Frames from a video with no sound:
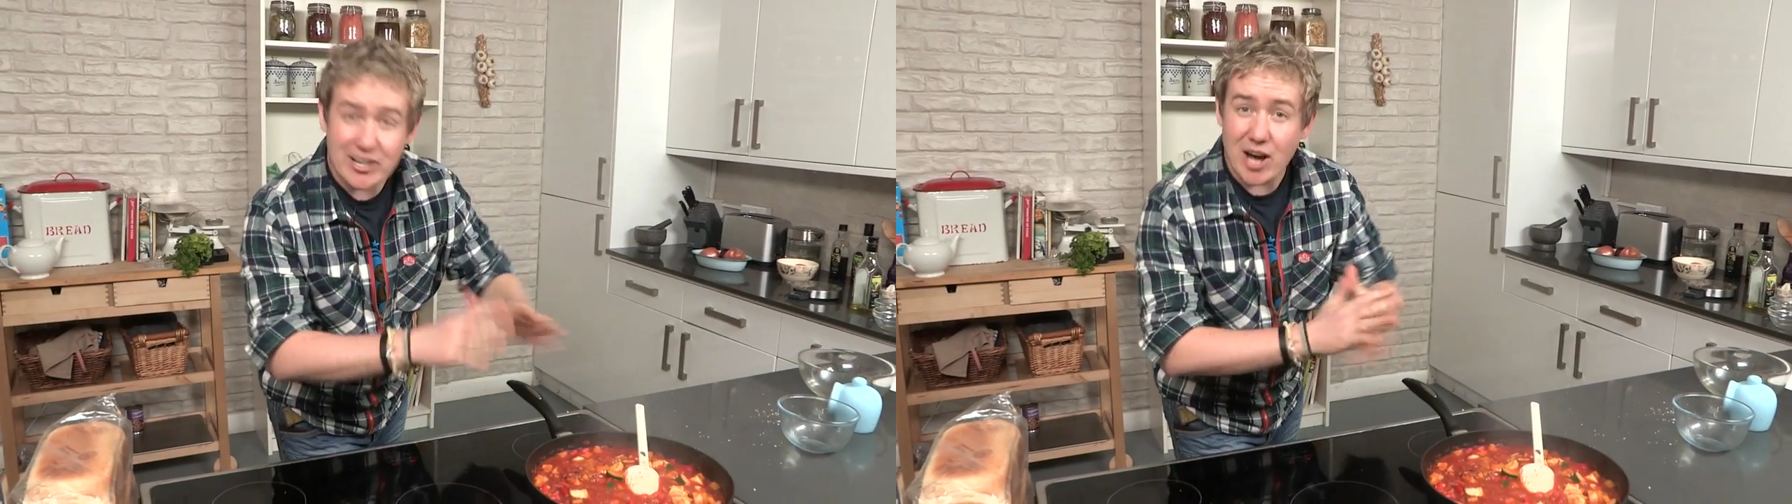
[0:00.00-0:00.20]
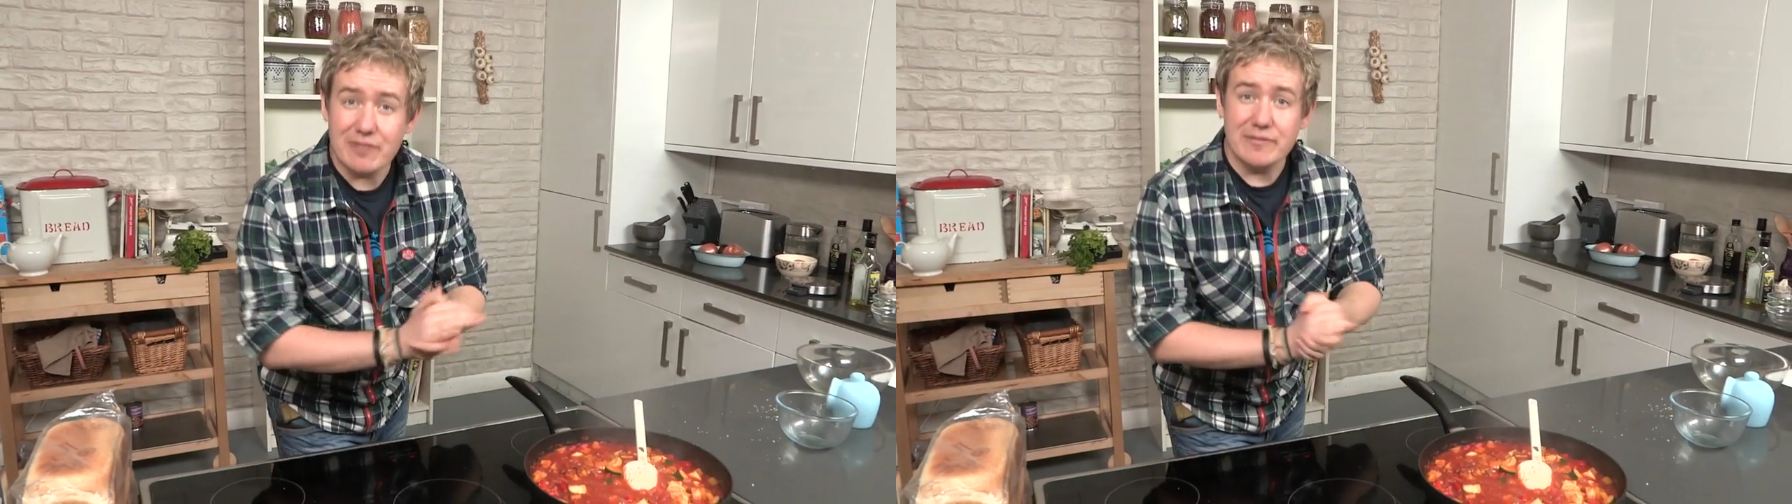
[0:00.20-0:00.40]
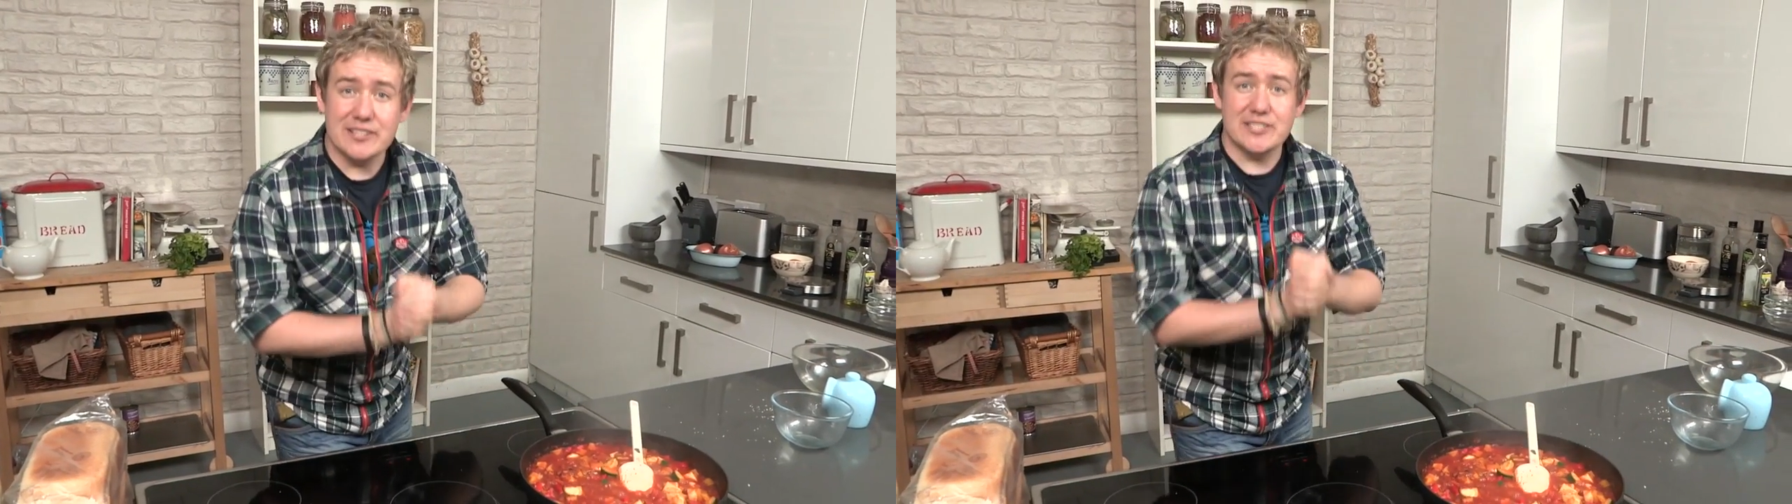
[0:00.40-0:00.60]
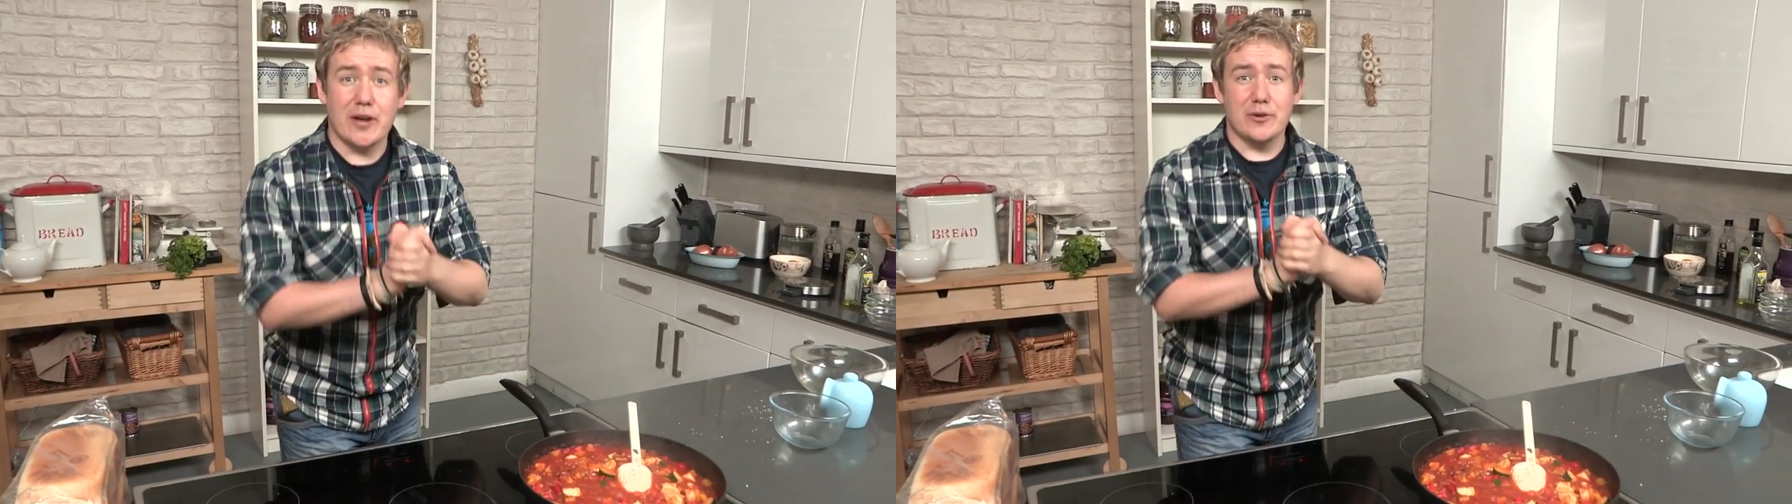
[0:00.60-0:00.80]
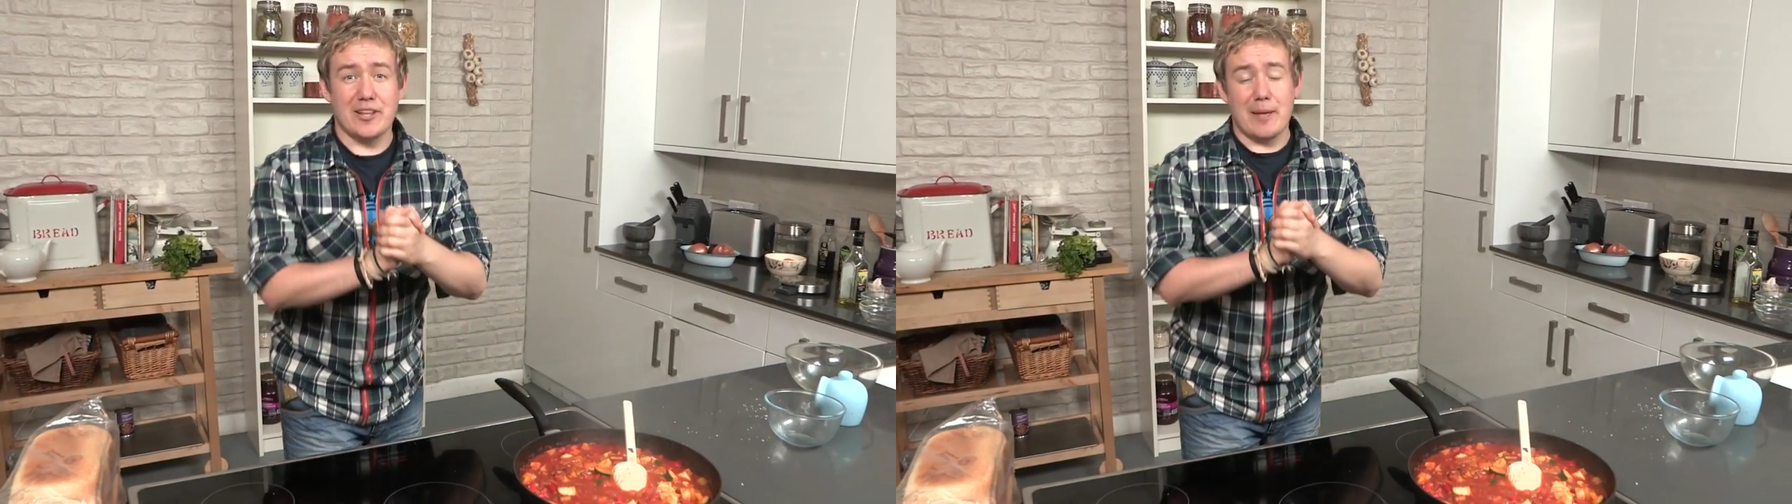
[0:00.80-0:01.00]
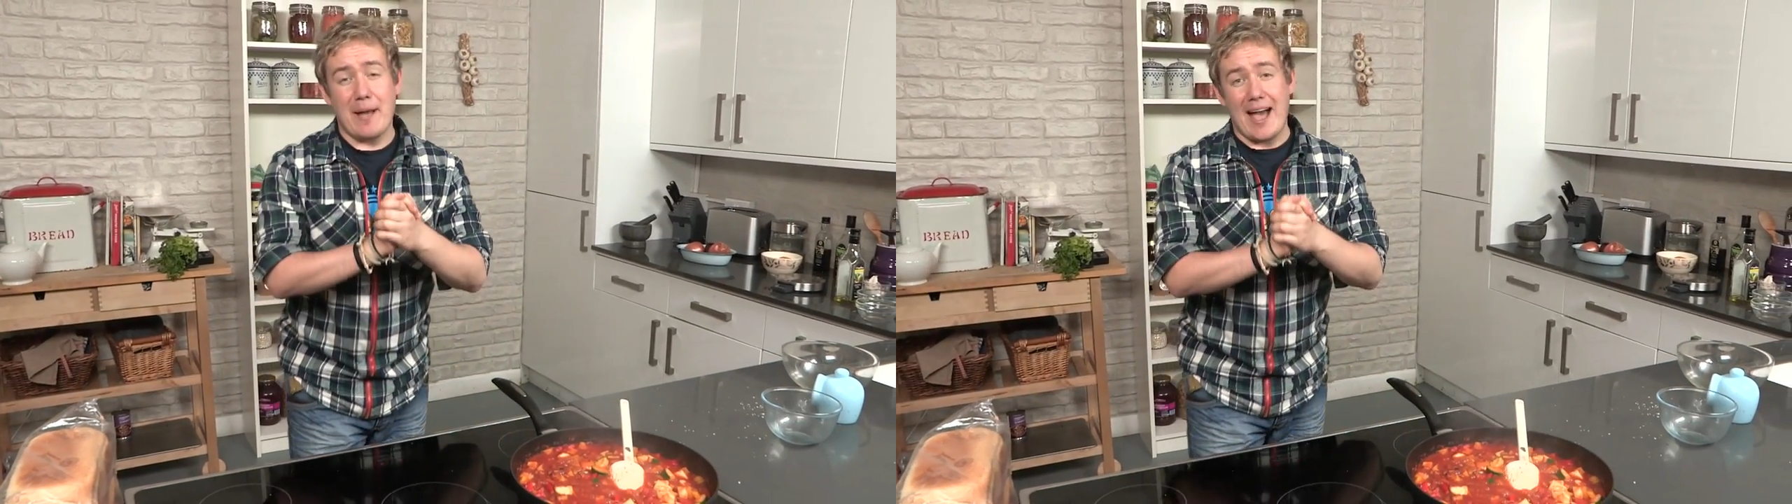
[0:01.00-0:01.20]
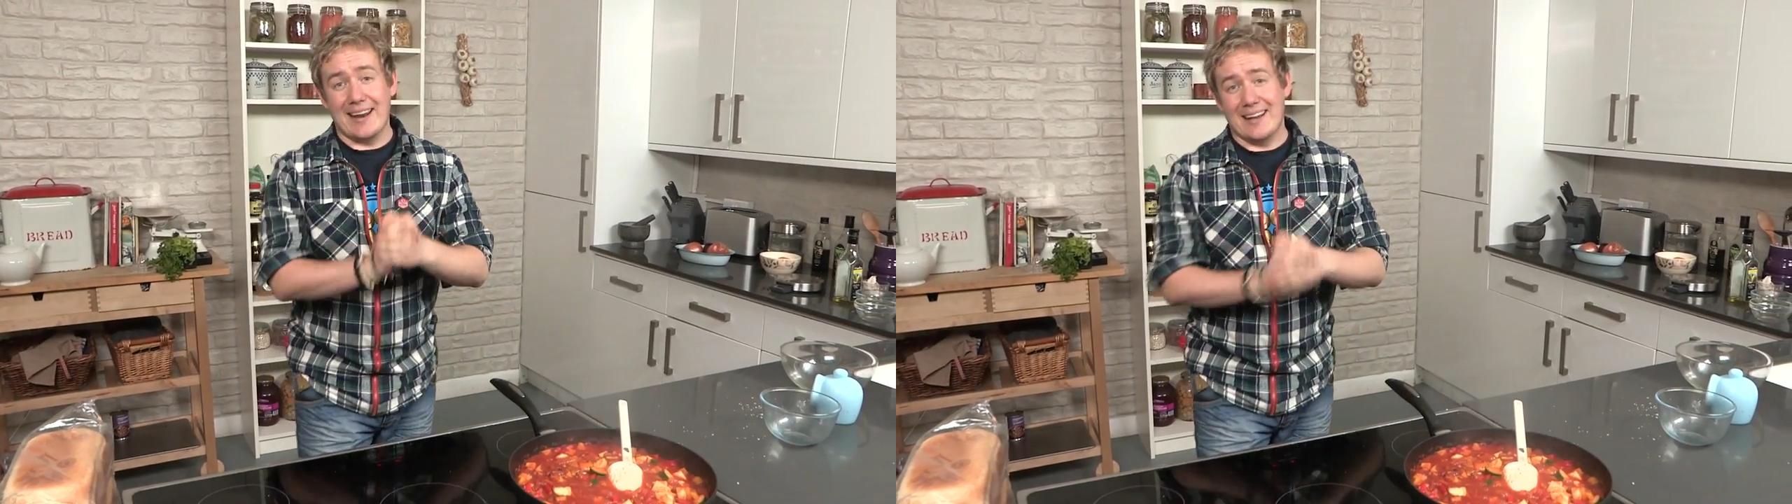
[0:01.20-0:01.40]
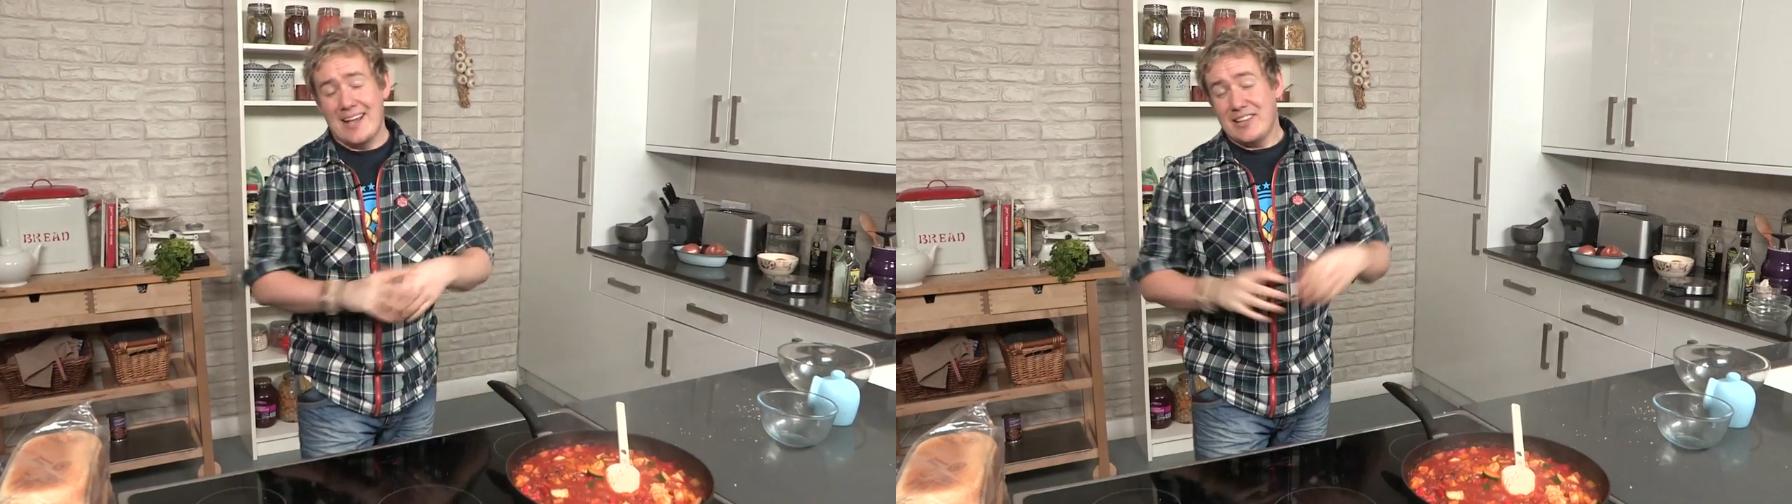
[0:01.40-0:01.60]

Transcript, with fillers: a colour fest going on that pan.